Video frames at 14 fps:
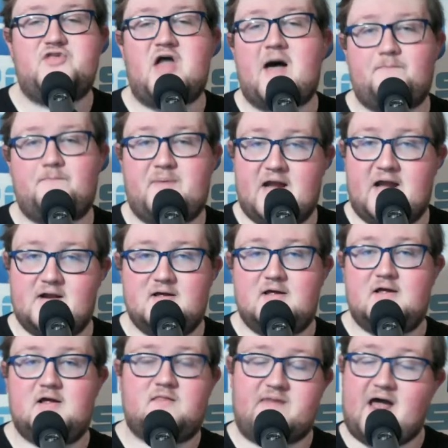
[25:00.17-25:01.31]
not been
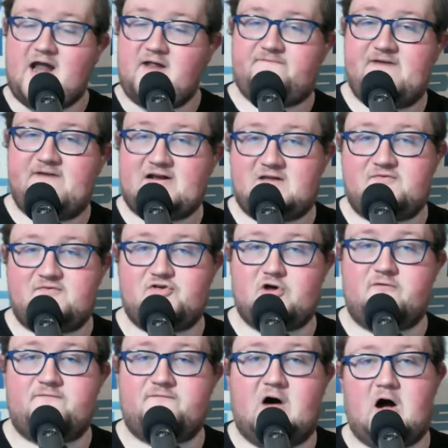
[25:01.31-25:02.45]
that effective
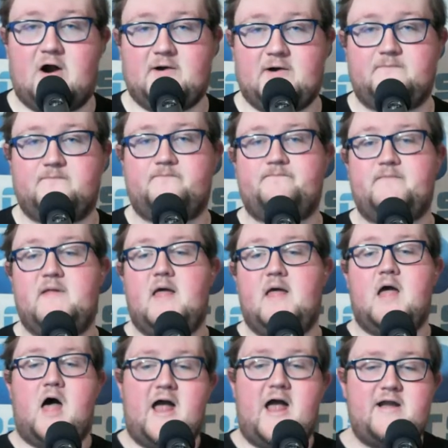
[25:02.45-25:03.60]
so far.
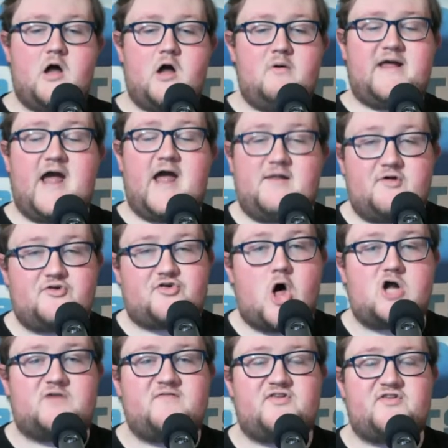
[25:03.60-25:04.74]
I know, again, the
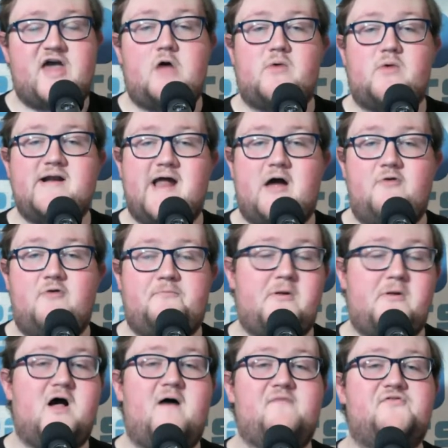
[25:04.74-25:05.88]
talk of the town right now in the
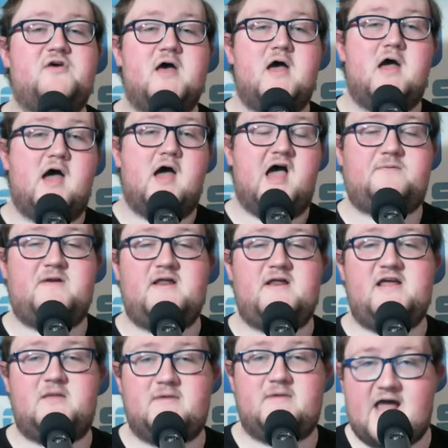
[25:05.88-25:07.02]
playoffs has been
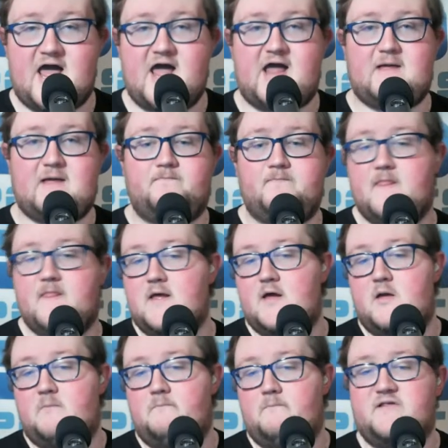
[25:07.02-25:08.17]
Ian McKay.
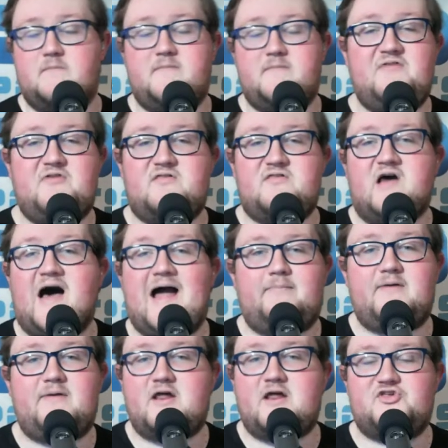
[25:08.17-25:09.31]
But to me, the
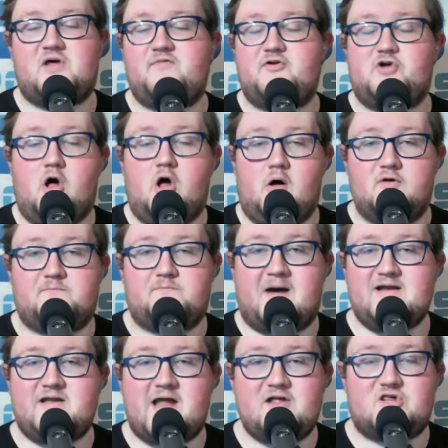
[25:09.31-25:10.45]
timeliness of the goals by
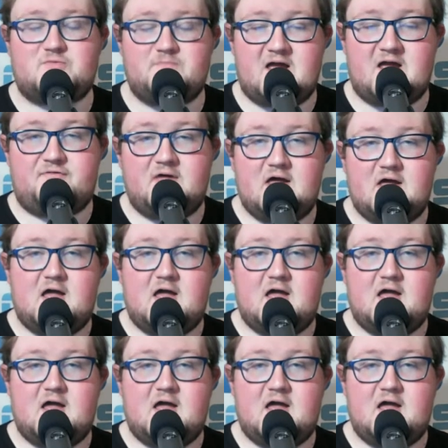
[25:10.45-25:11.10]
Dane Smith